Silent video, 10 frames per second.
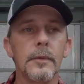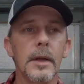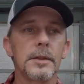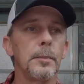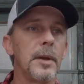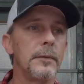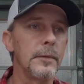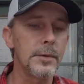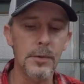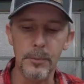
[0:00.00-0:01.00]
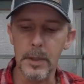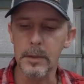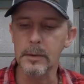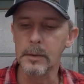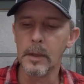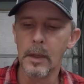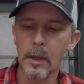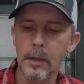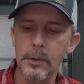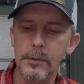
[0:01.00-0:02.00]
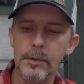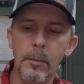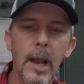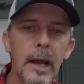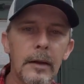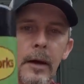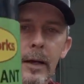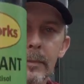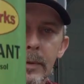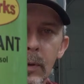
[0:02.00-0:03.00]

recipe for Junebug. Used the Black Grape